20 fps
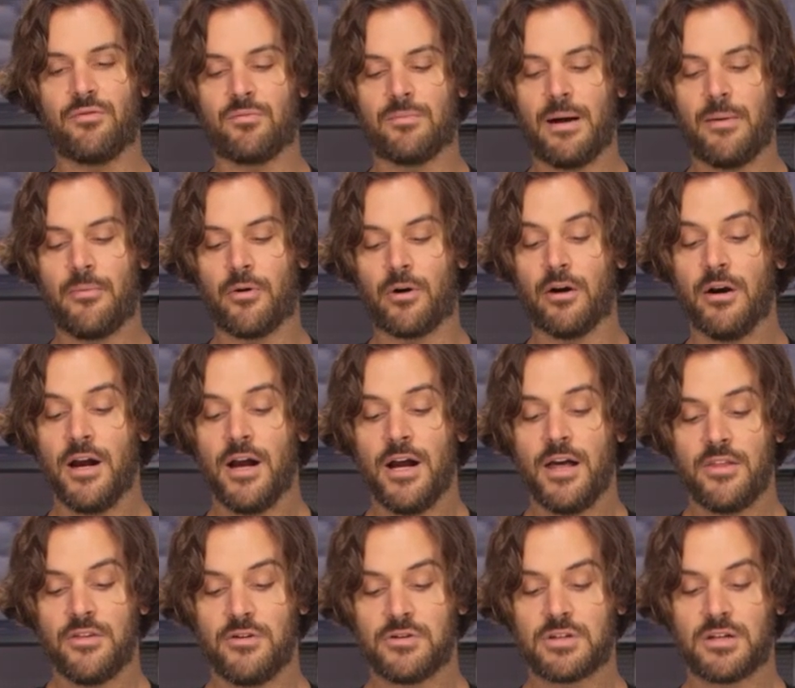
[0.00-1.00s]
Remember,
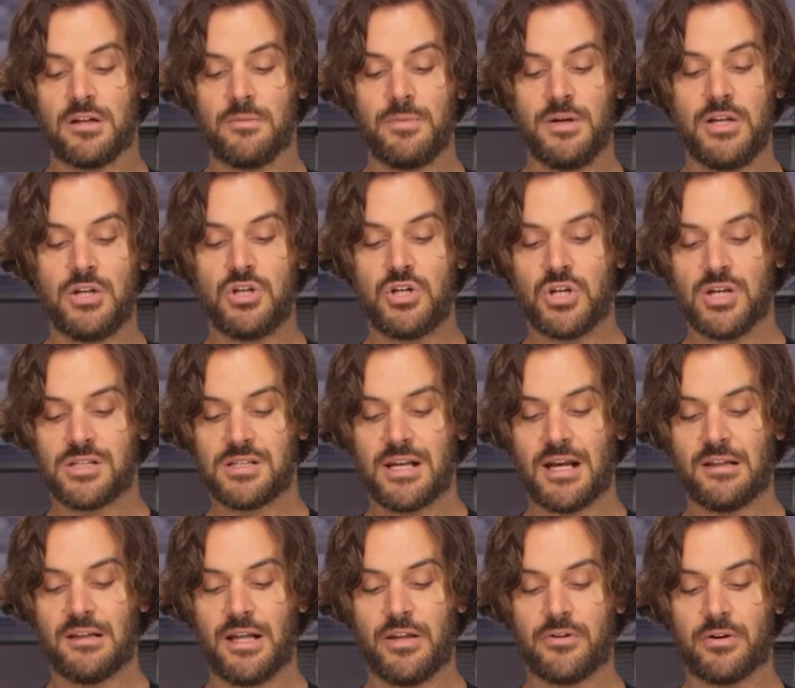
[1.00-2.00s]
there's going to be just
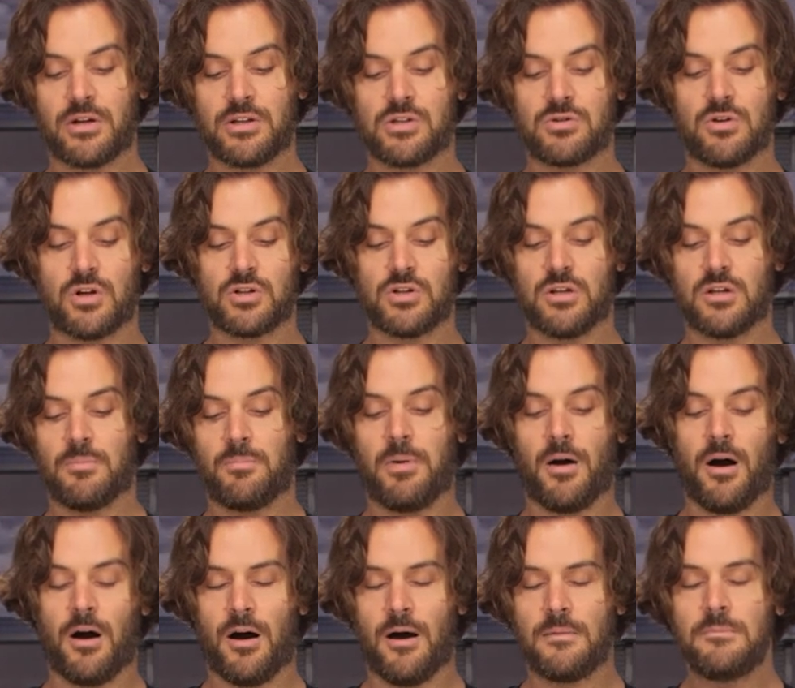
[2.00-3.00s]
that leather construction to the
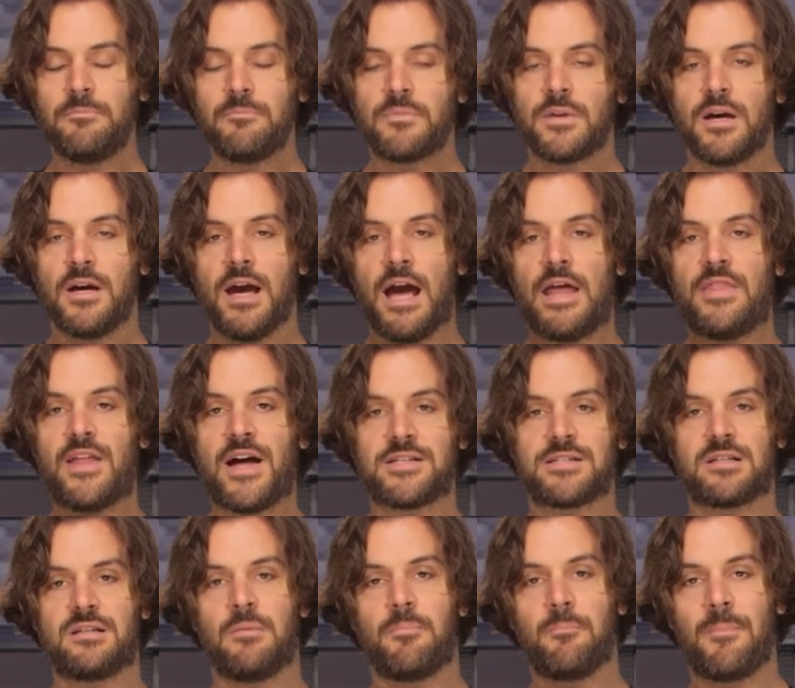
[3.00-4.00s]
palm, and that's
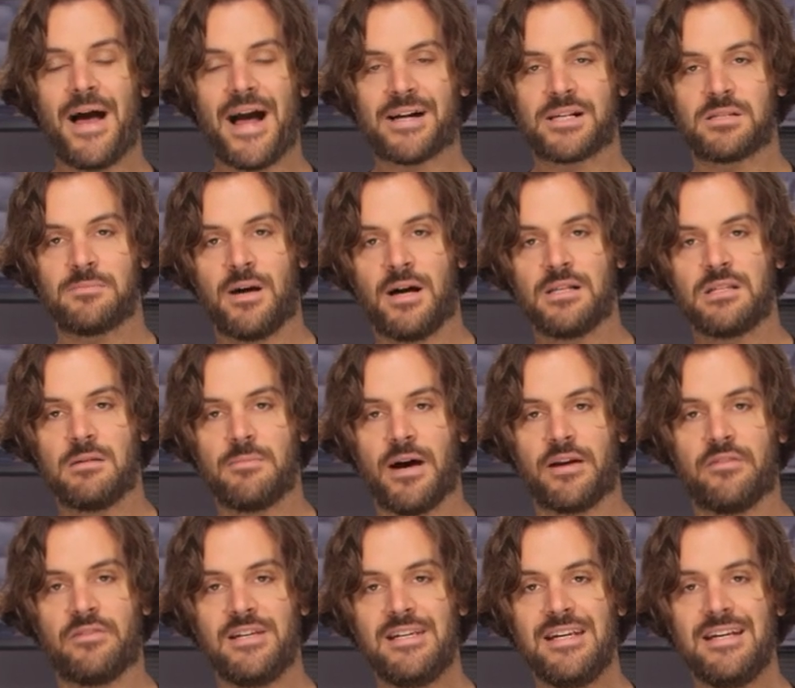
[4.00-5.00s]
going to maximize the amount
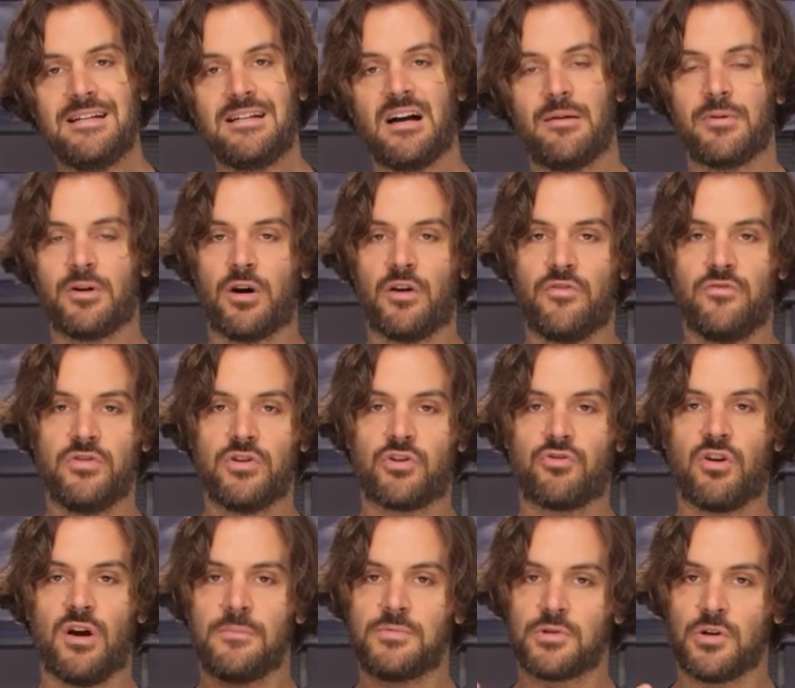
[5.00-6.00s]
of heat coming off of your grip.